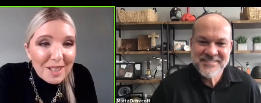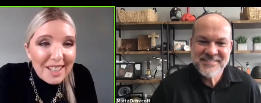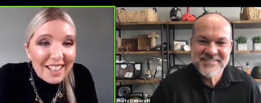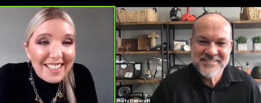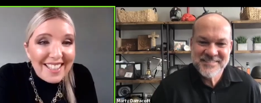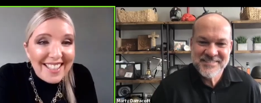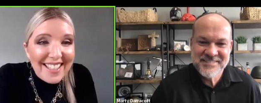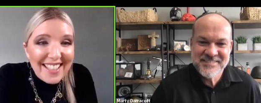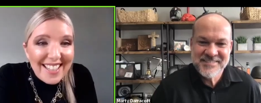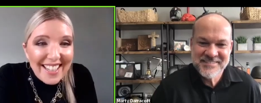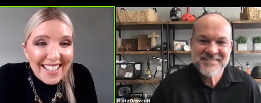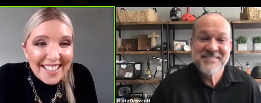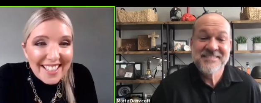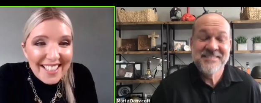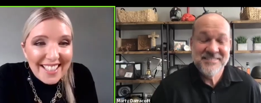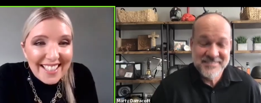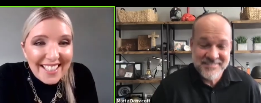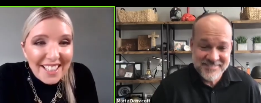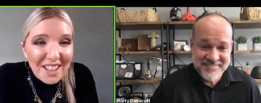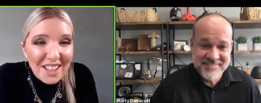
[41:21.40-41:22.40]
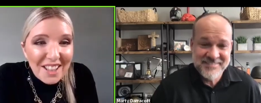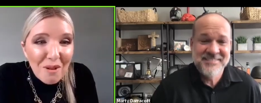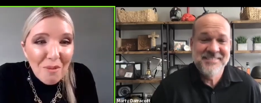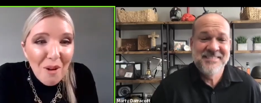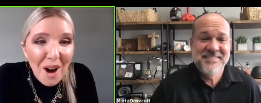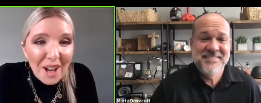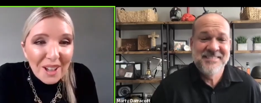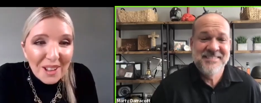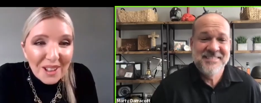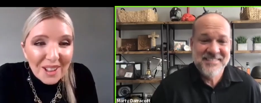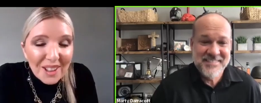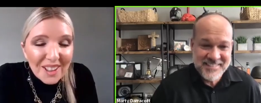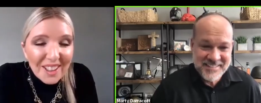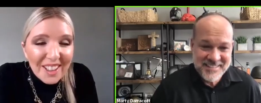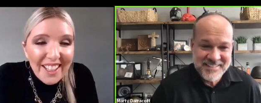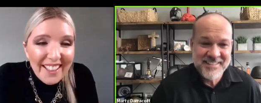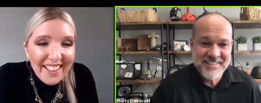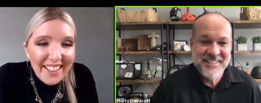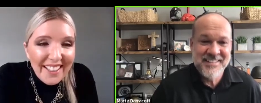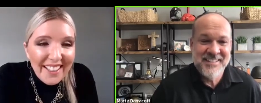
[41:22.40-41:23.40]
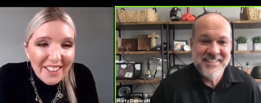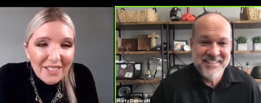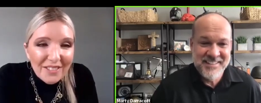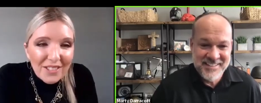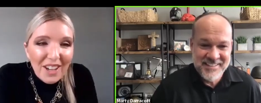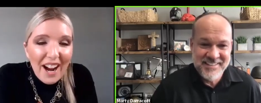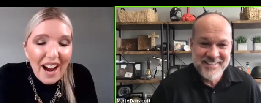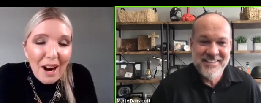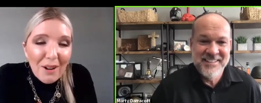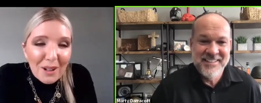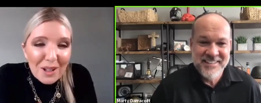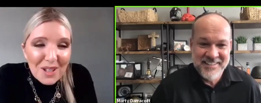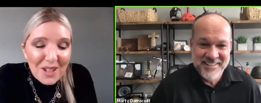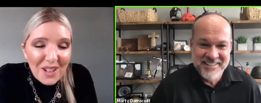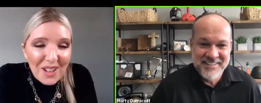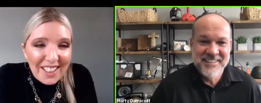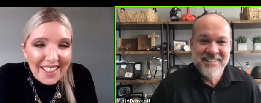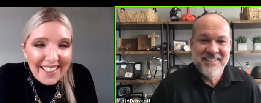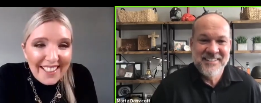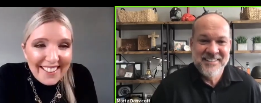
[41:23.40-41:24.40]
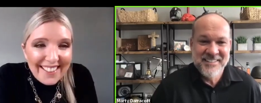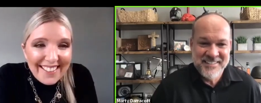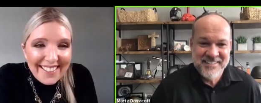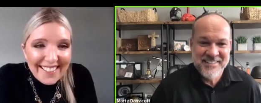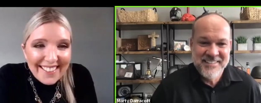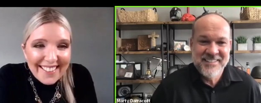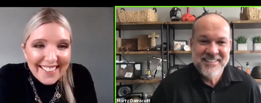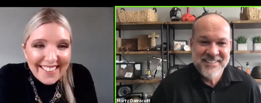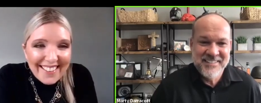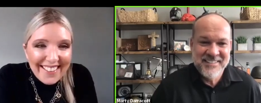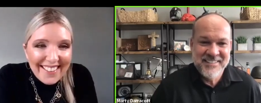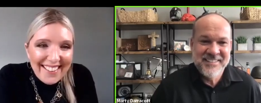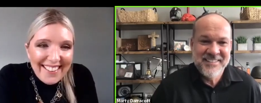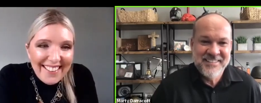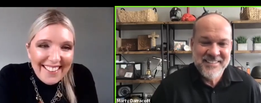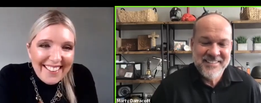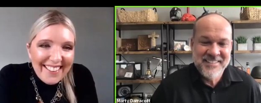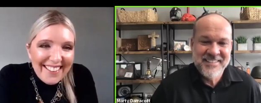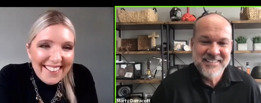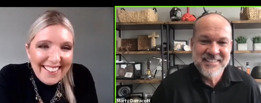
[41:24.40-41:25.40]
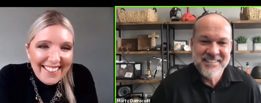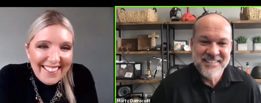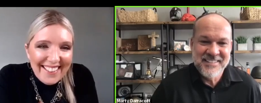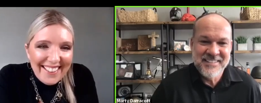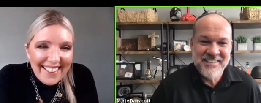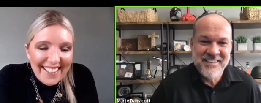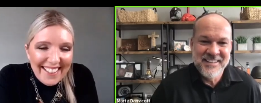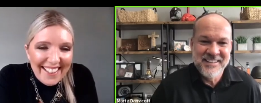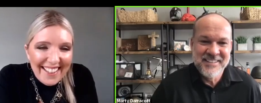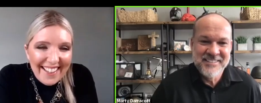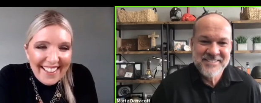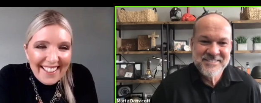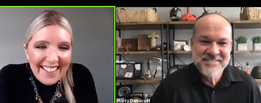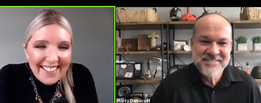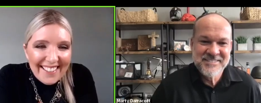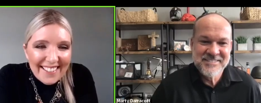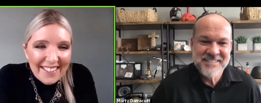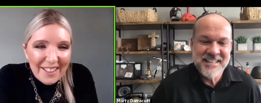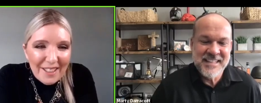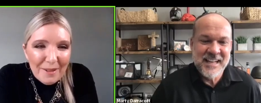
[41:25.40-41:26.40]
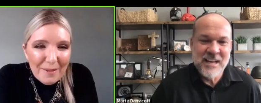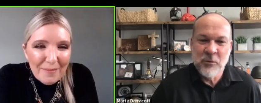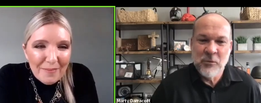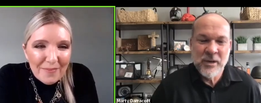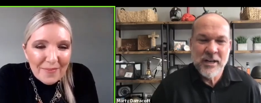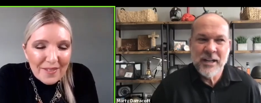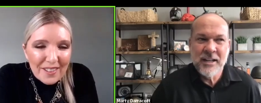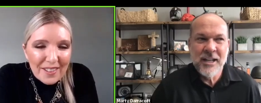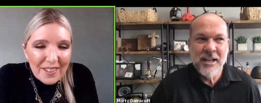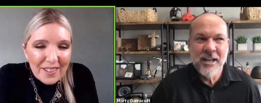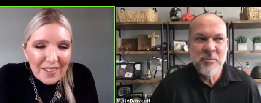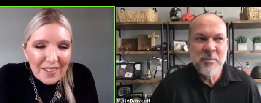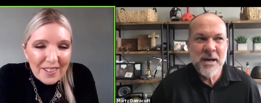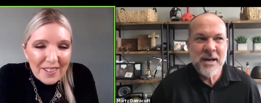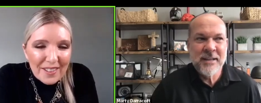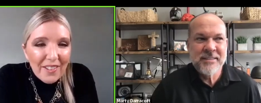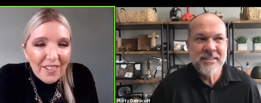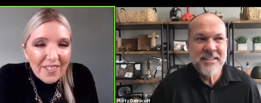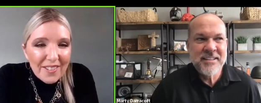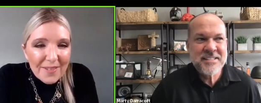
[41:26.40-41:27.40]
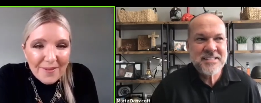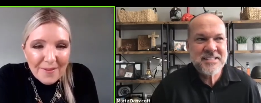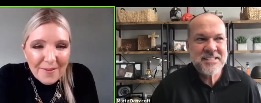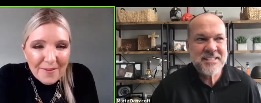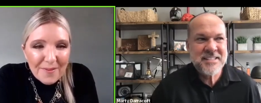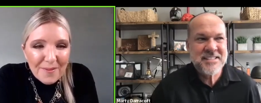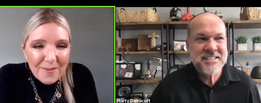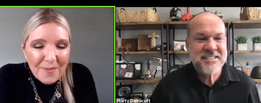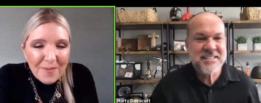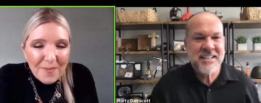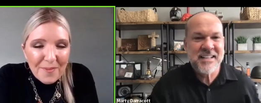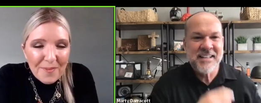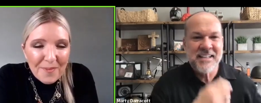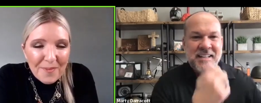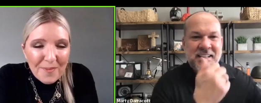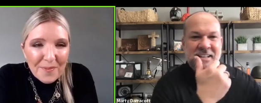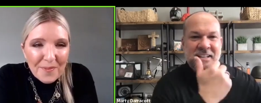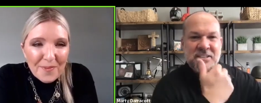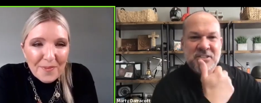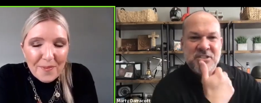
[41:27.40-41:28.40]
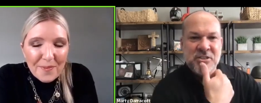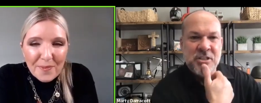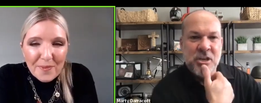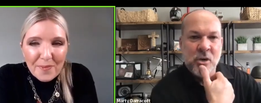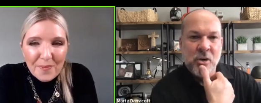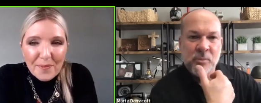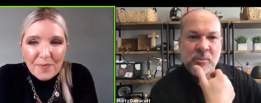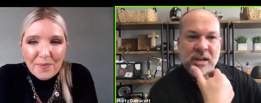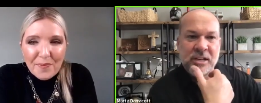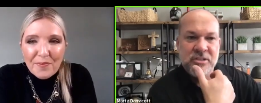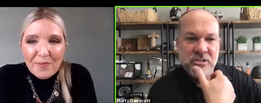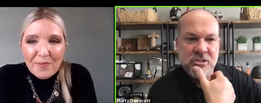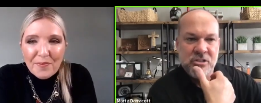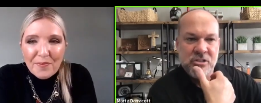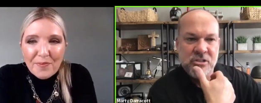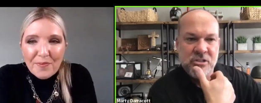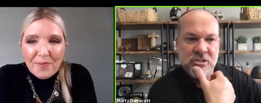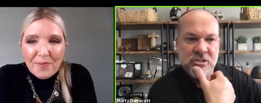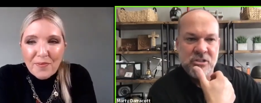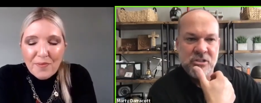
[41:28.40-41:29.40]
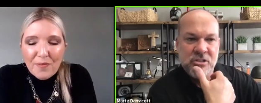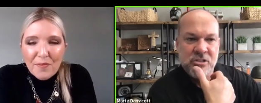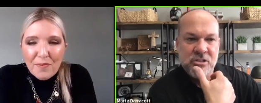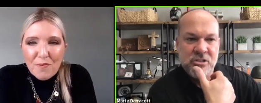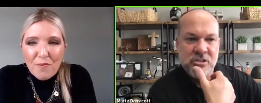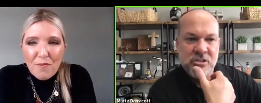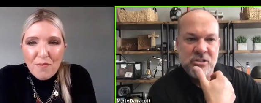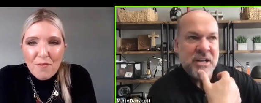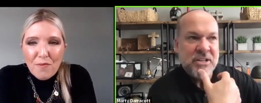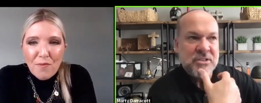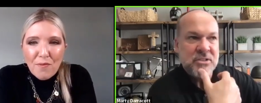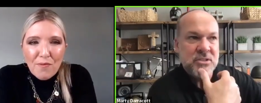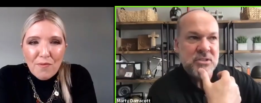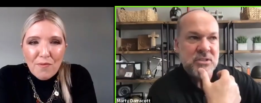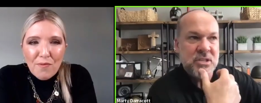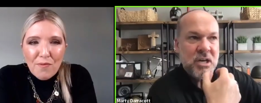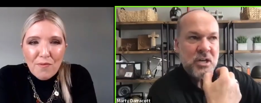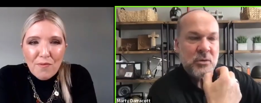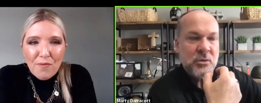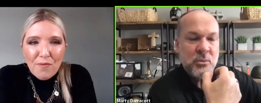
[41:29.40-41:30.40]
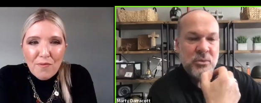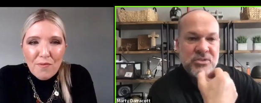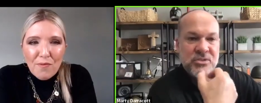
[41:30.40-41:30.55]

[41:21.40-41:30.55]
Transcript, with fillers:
Speaker 1: besides standing in the water for hours on end. Yeah. And uh, yeah, what I love about
Speaker 2: this this thing is, you know, Pastor, you've been here. Pastor